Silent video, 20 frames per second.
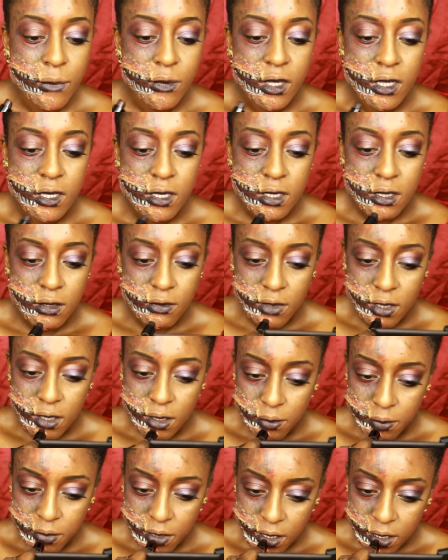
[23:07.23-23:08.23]
It's not really
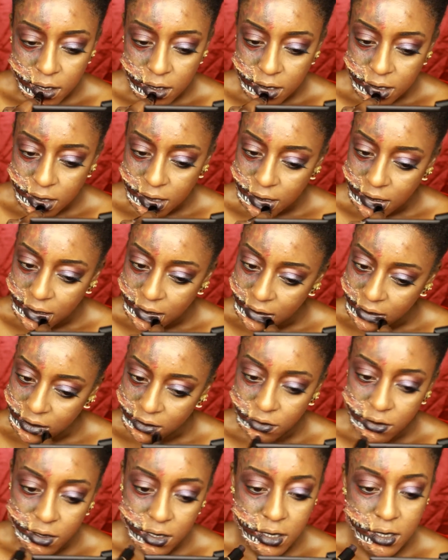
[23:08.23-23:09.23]
black, it's like a
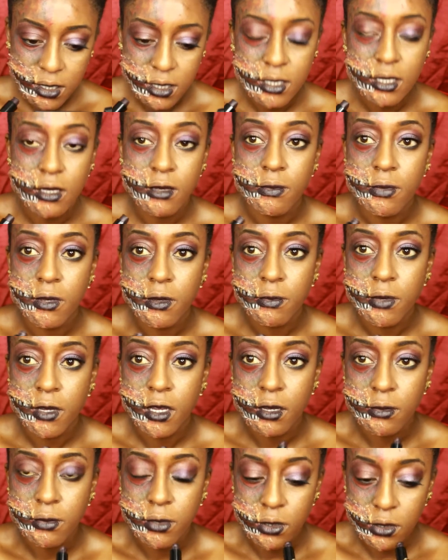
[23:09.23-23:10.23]
really deep
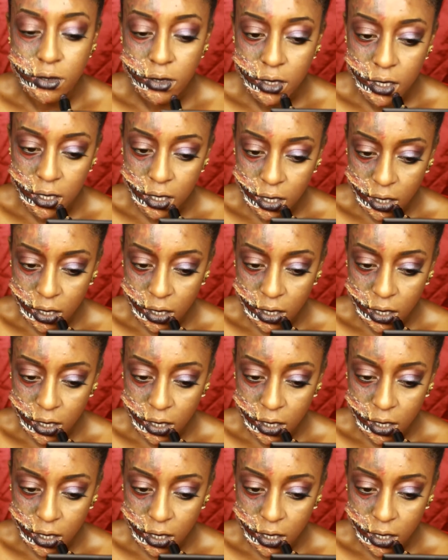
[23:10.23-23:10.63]
purple.